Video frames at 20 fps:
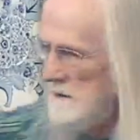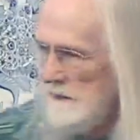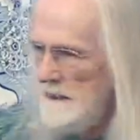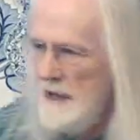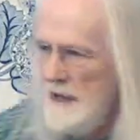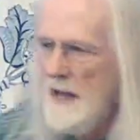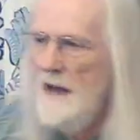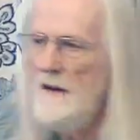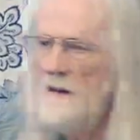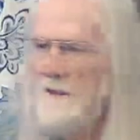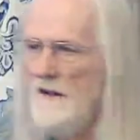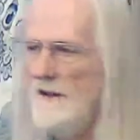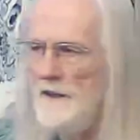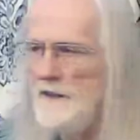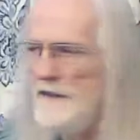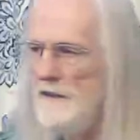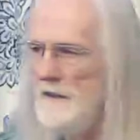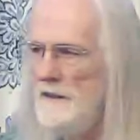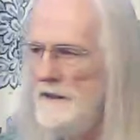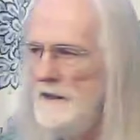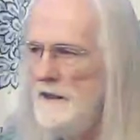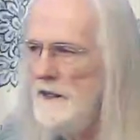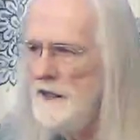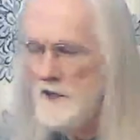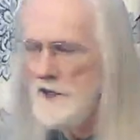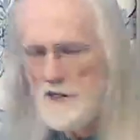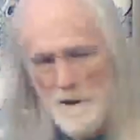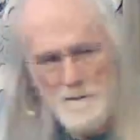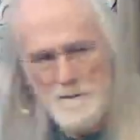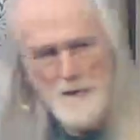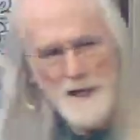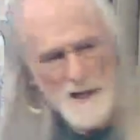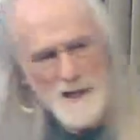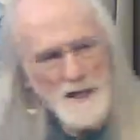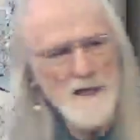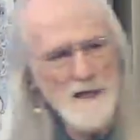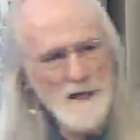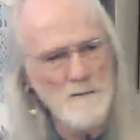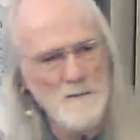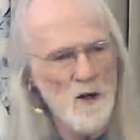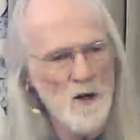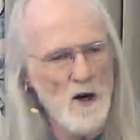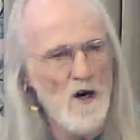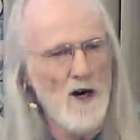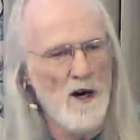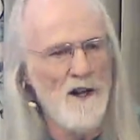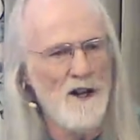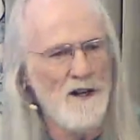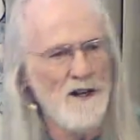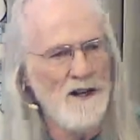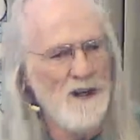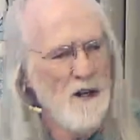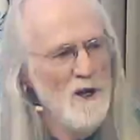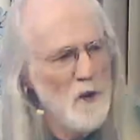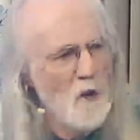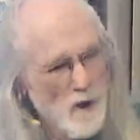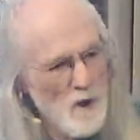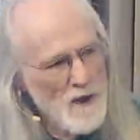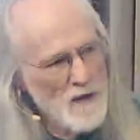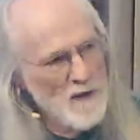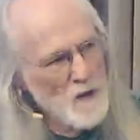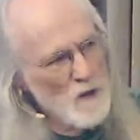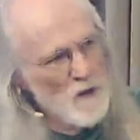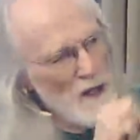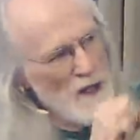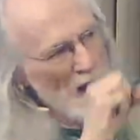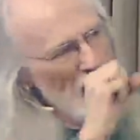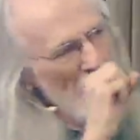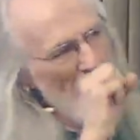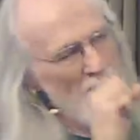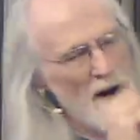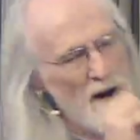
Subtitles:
heaven, depending upon whether we allow